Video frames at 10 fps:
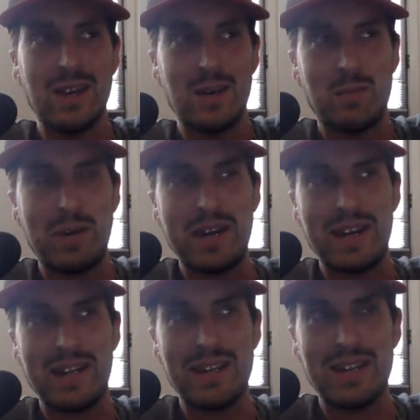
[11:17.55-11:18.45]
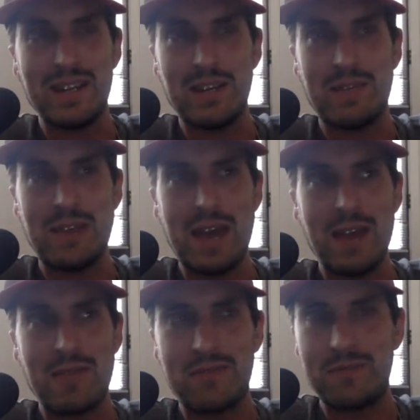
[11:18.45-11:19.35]
But if they
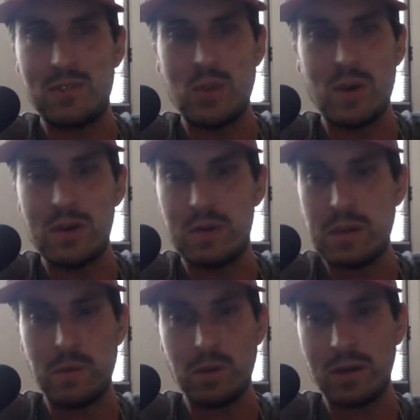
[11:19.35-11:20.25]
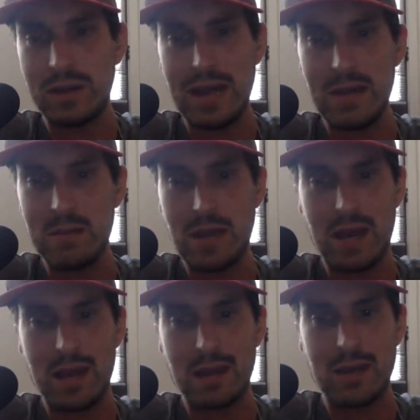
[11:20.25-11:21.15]
have 200 people on game
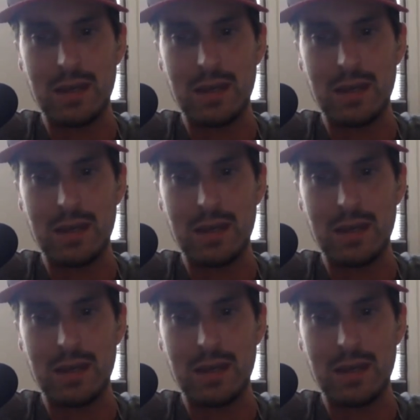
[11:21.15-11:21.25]
day